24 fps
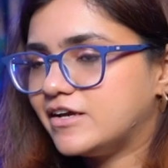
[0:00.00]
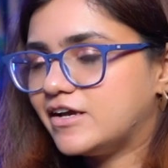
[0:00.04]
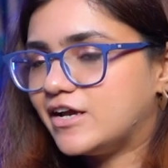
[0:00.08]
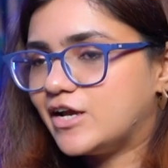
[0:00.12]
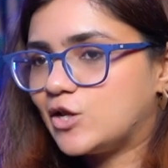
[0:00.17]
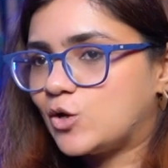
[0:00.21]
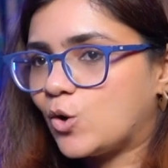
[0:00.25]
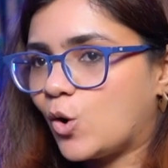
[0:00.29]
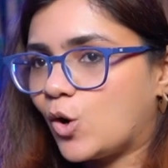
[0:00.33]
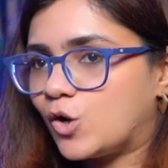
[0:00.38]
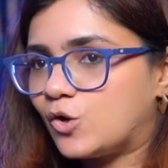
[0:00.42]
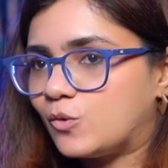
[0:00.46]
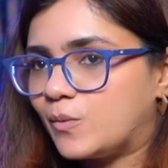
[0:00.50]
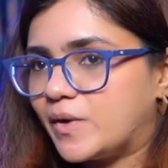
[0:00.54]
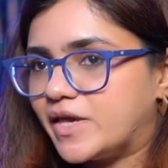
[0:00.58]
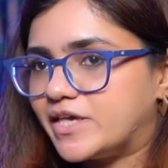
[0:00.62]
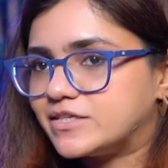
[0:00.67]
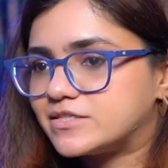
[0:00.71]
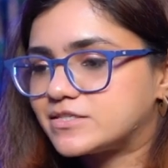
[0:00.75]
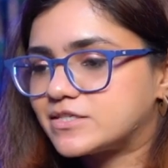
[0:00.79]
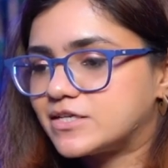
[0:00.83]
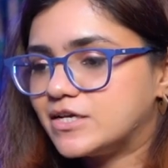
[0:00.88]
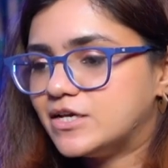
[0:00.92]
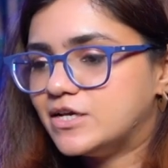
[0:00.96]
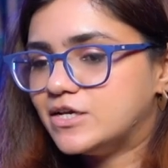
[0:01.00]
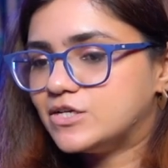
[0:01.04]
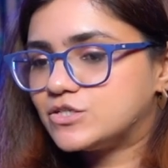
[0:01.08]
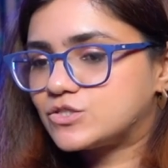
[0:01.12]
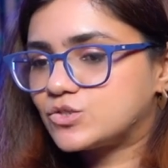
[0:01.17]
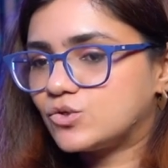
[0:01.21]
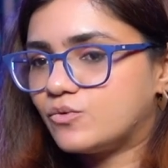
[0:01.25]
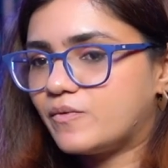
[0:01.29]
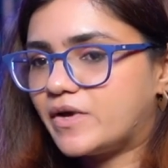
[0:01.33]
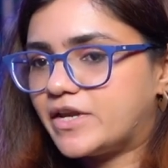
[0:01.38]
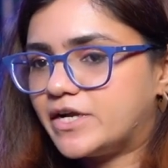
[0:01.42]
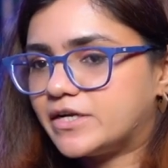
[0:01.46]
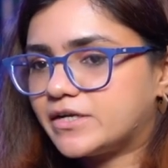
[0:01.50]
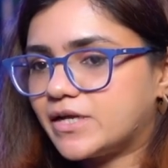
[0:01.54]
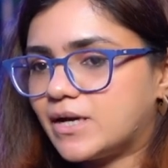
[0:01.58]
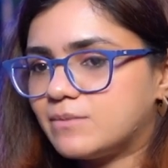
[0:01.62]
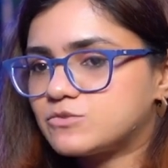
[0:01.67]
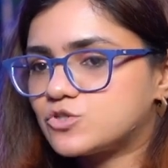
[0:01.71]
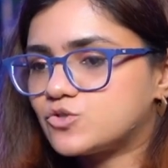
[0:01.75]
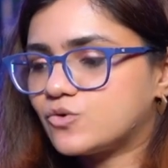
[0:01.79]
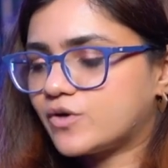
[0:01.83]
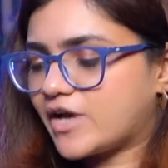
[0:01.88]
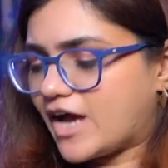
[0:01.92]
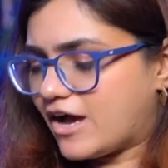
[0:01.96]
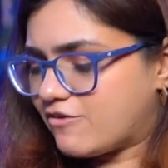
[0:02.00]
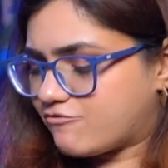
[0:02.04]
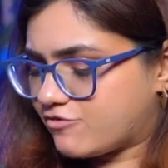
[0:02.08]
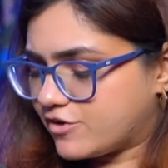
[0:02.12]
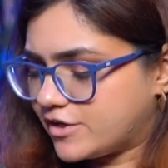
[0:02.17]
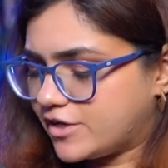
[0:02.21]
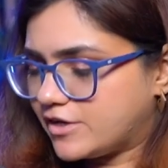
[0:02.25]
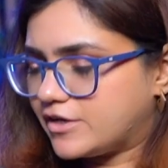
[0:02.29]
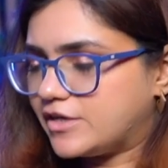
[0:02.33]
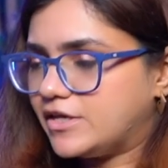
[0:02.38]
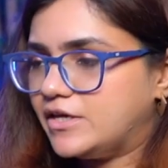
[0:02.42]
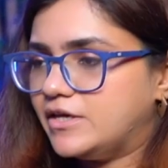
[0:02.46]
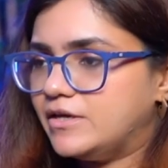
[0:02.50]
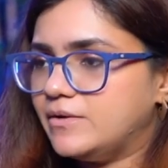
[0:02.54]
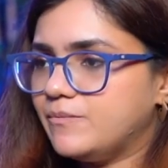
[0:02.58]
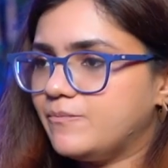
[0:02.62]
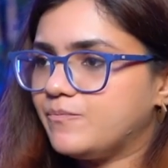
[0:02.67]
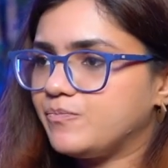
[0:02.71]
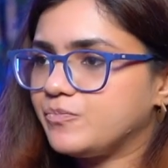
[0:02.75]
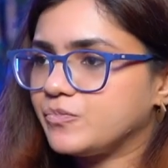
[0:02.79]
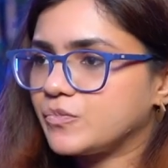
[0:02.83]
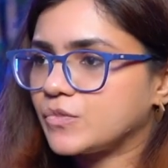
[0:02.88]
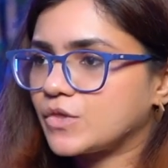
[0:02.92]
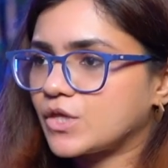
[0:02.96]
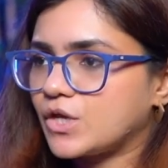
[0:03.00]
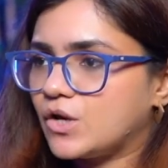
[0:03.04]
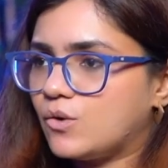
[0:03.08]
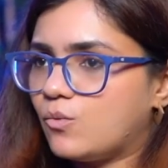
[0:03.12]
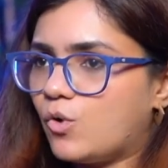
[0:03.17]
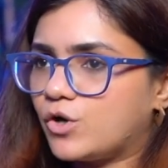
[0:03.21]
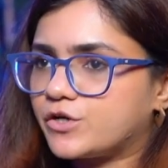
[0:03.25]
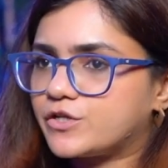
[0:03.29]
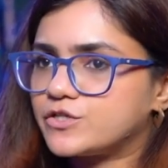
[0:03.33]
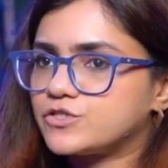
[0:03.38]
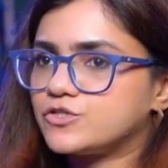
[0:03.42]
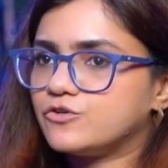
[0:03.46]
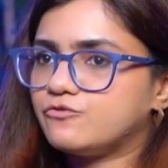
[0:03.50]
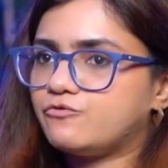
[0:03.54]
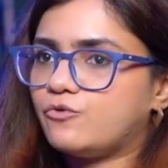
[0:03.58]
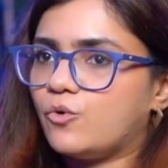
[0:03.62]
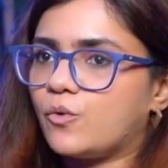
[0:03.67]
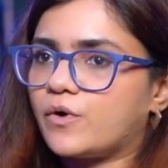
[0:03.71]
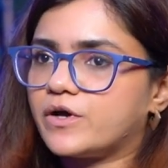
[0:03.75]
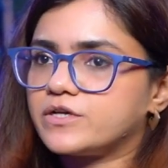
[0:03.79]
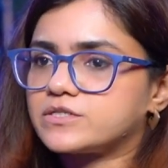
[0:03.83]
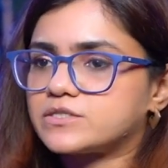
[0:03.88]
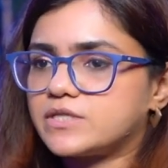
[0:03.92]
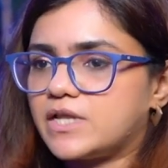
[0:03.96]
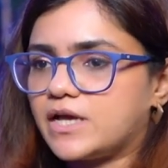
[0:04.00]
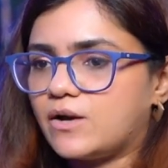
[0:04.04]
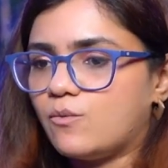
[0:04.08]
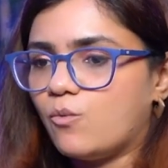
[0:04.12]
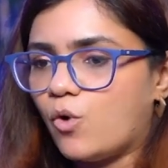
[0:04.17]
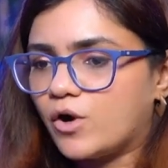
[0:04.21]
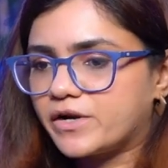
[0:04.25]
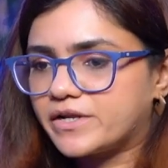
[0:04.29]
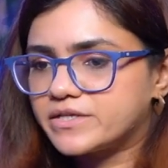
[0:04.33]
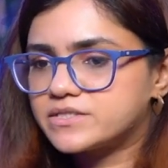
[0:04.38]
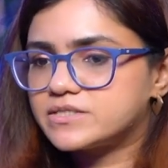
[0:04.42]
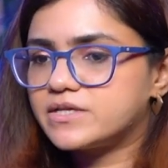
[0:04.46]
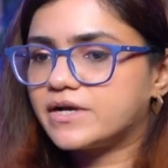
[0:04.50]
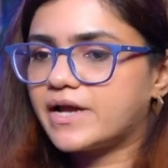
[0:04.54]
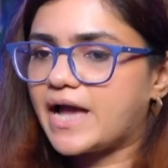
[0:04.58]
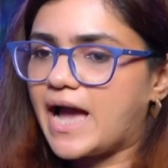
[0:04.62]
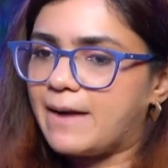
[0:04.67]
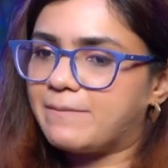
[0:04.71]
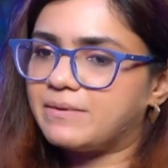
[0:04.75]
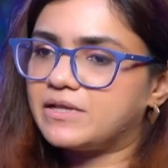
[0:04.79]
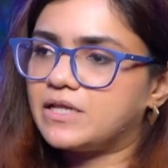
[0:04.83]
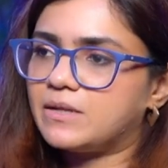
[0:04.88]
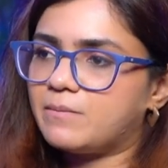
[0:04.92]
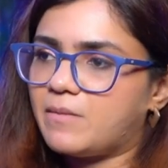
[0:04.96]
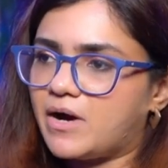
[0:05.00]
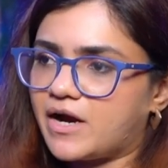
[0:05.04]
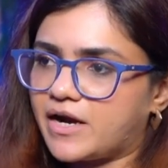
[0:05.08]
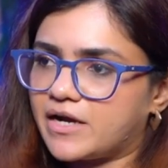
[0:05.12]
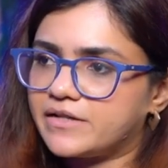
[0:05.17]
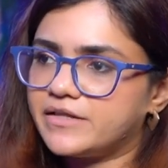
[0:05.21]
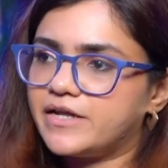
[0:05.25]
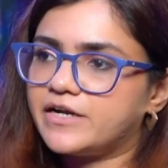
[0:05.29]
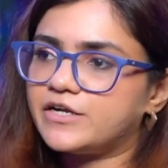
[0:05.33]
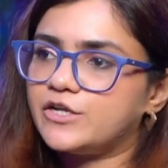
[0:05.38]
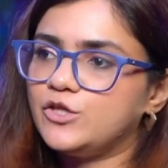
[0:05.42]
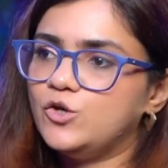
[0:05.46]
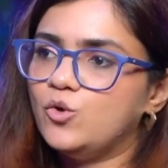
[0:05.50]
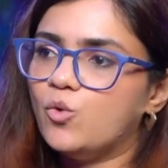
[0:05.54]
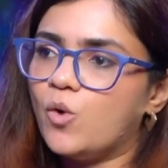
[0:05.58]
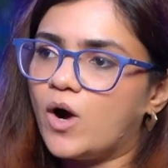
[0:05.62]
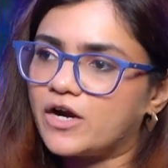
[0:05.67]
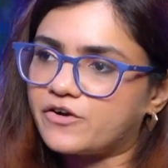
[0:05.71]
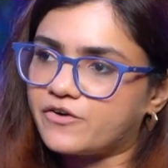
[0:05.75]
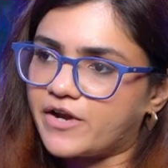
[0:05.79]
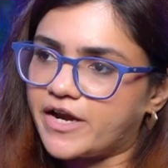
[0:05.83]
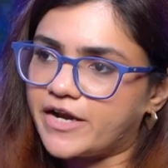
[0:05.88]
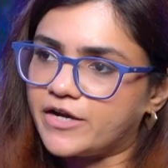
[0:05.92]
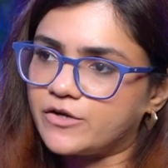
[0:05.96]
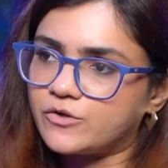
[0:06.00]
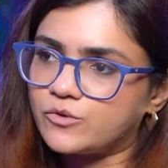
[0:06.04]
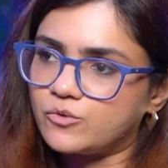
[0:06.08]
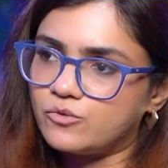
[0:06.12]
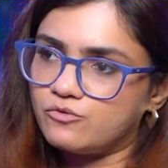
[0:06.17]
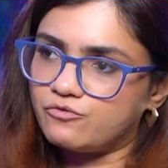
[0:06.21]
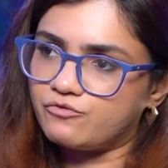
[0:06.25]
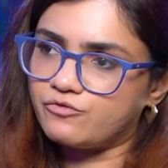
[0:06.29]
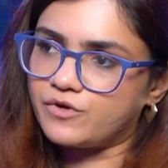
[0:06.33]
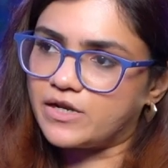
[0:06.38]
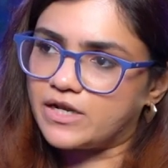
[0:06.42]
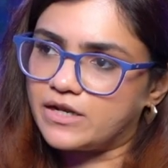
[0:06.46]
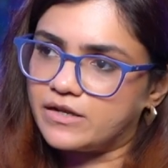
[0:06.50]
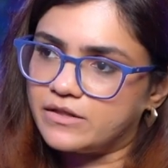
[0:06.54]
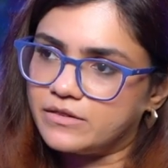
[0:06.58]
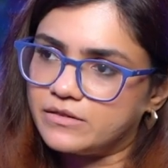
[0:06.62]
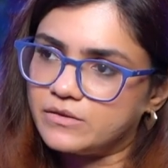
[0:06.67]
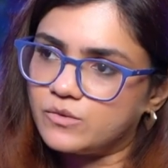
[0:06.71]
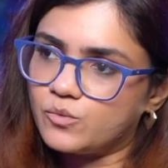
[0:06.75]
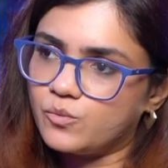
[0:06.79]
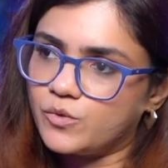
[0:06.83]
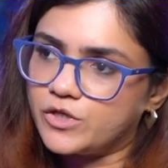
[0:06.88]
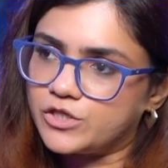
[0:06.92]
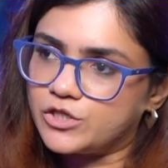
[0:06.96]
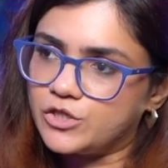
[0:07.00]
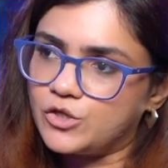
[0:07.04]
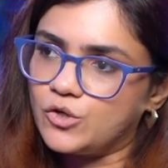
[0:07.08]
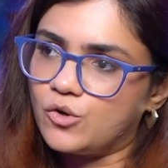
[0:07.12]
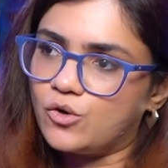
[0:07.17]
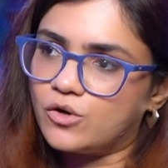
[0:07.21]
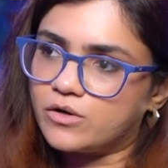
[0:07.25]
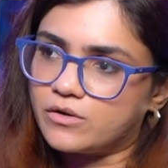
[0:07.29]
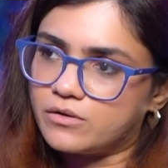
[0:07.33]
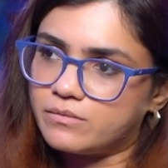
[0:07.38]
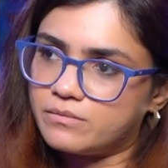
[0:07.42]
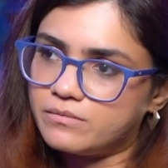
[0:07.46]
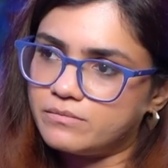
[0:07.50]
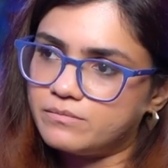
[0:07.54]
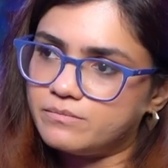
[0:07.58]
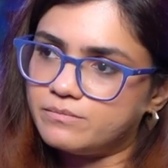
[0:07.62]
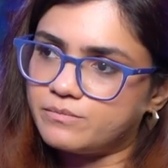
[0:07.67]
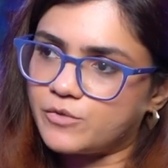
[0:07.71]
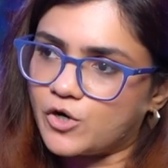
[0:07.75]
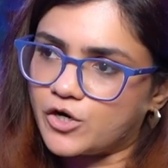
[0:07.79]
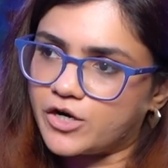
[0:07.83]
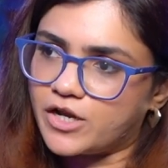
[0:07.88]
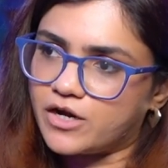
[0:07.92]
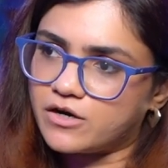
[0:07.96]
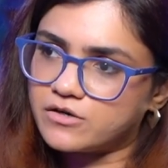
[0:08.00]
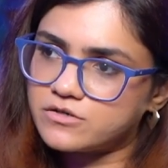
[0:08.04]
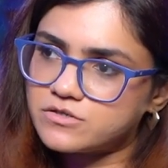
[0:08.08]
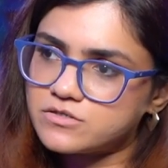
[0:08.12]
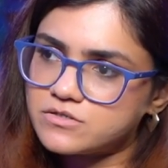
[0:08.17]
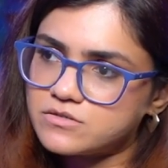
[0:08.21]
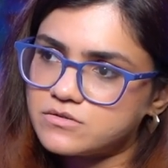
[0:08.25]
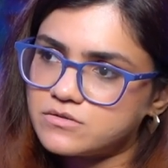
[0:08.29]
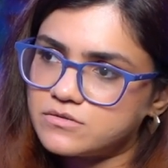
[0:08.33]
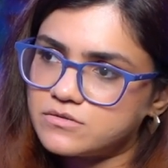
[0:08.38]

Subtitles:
In all ways. So when it comes to Caffinary, what is your focus? Like what is the gap in the market that you are trying to fill in with your products?